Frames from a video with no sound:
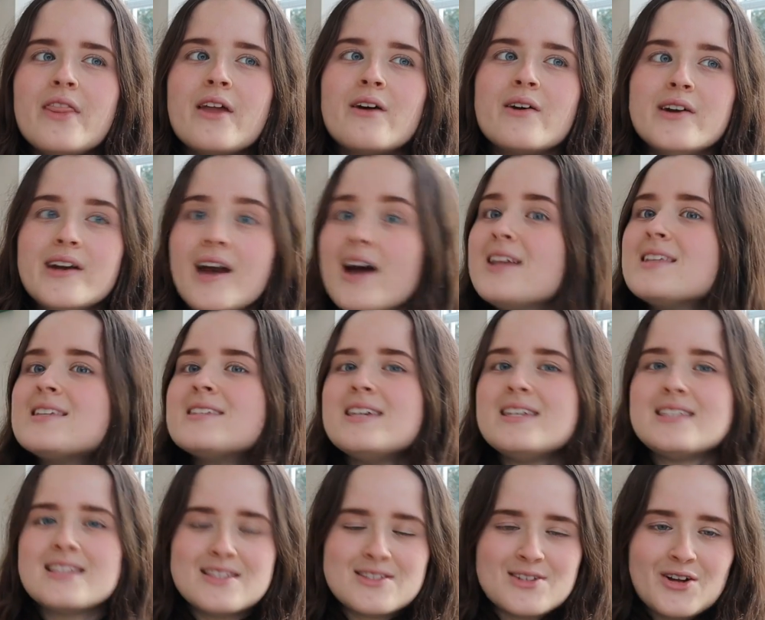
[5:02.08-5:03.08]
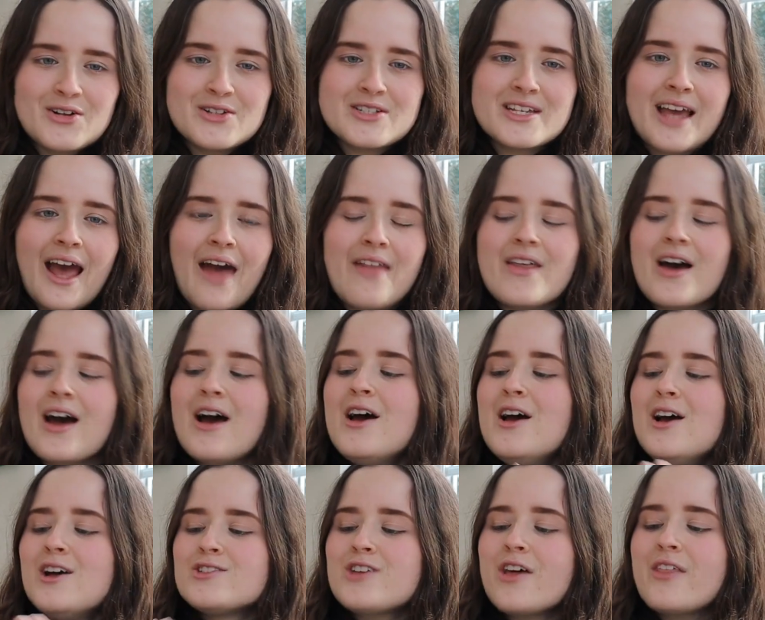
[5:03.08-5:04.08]
and there are 9 seasons altogether,
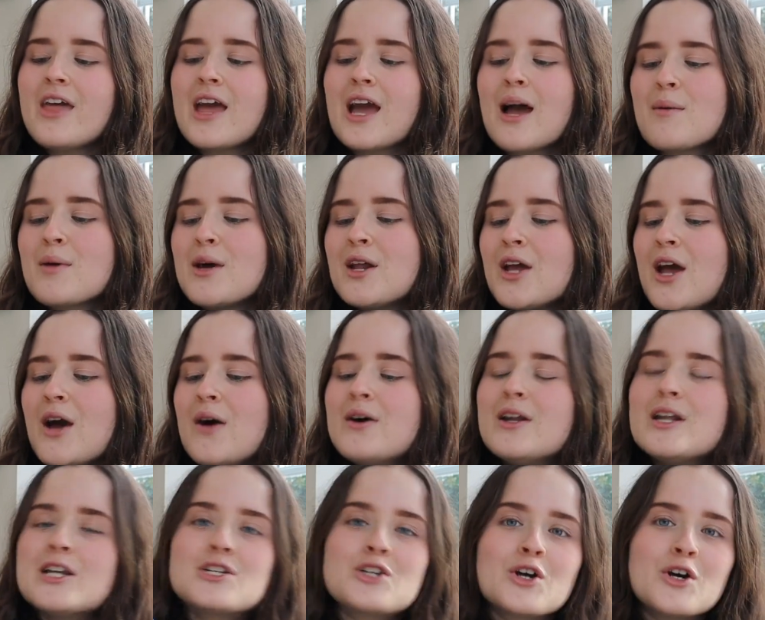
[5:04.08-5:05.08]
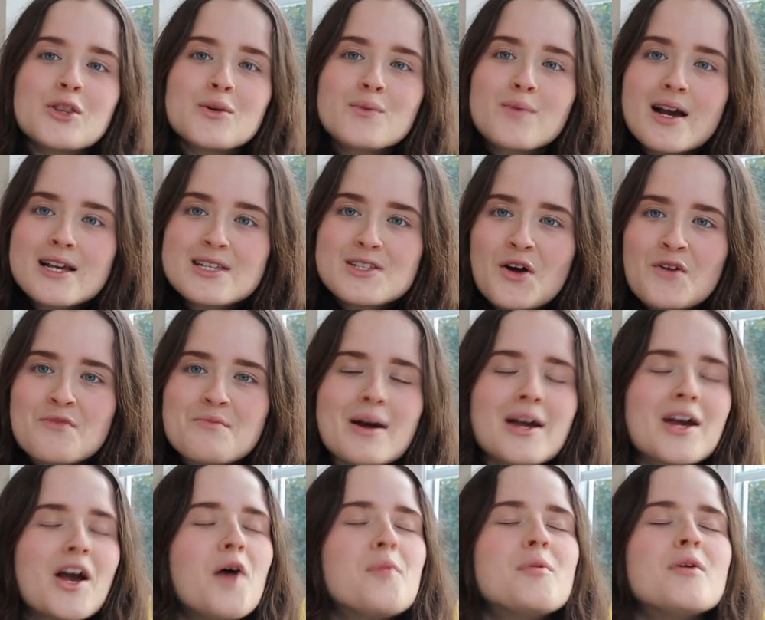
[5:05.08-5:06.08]
so I think I'm going to go and enjoy the rest of
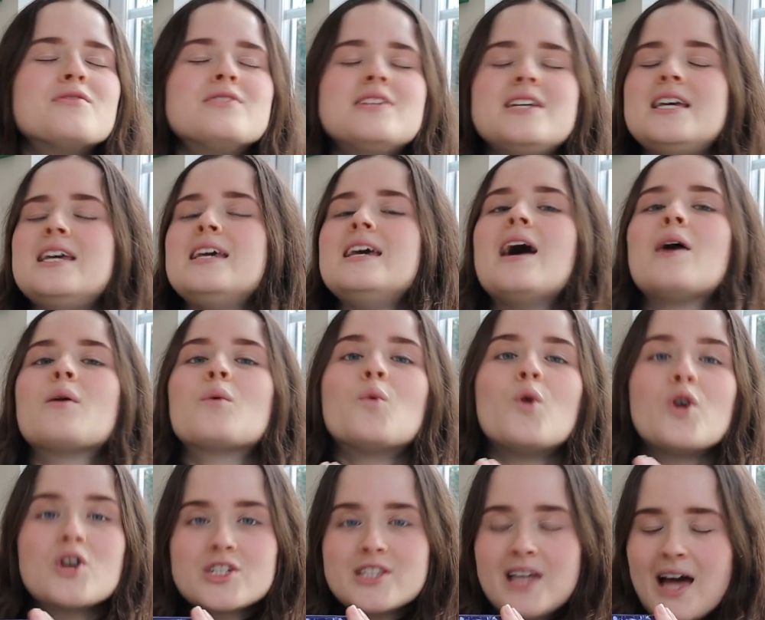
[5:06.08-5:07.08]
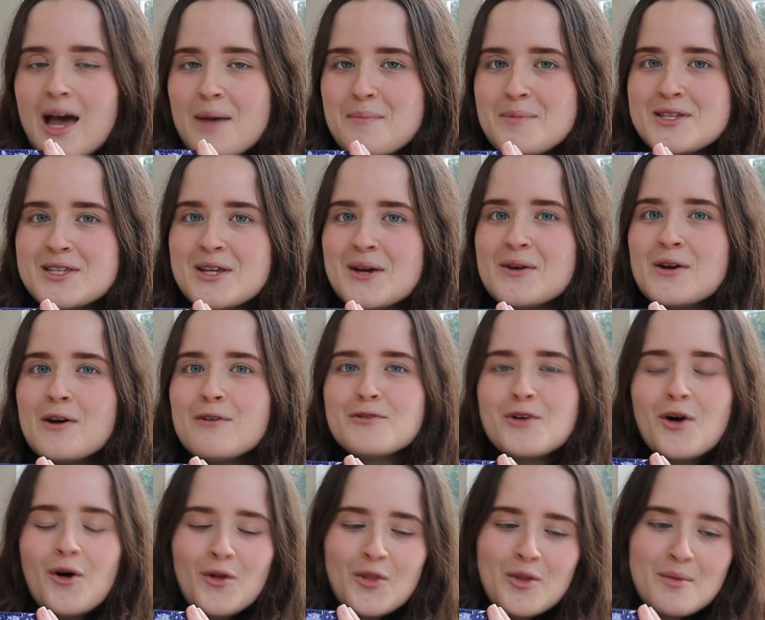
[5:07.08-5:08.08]
my cup of tea and watch that episode of
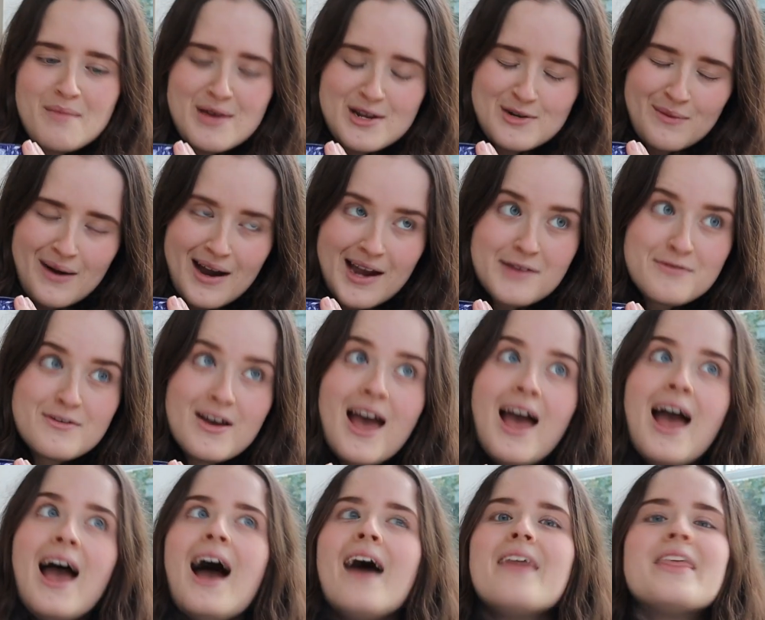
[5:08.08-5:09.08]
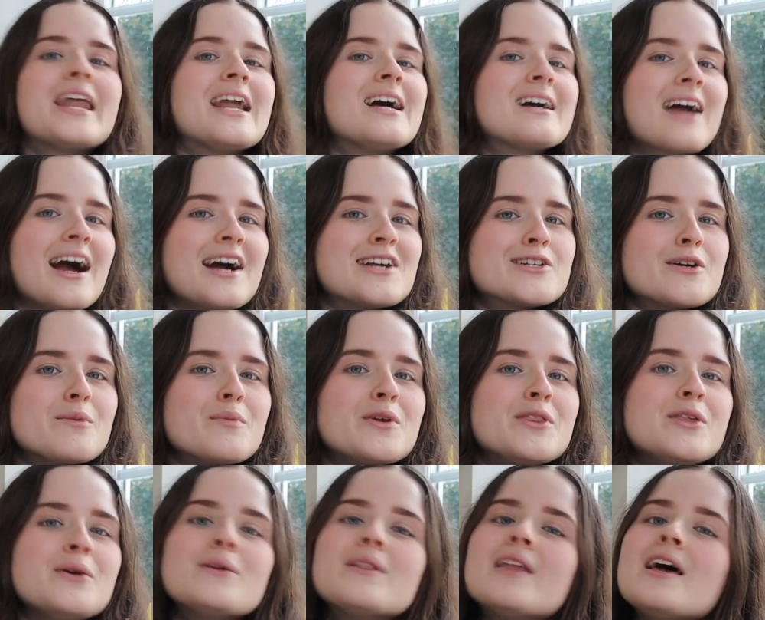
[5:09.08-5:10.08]
Call the Midwife, and then I'll catch up
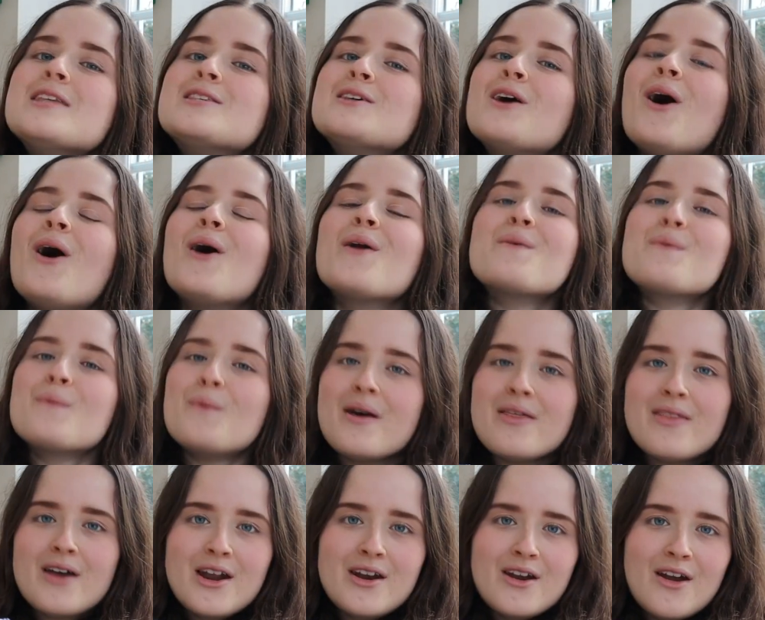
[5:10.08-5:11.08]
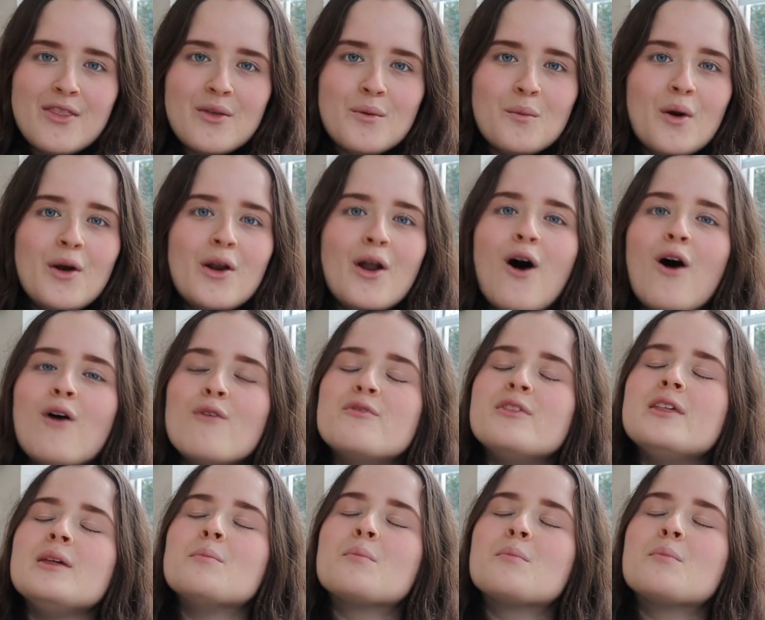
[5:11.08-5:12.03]
with you later on with another one of the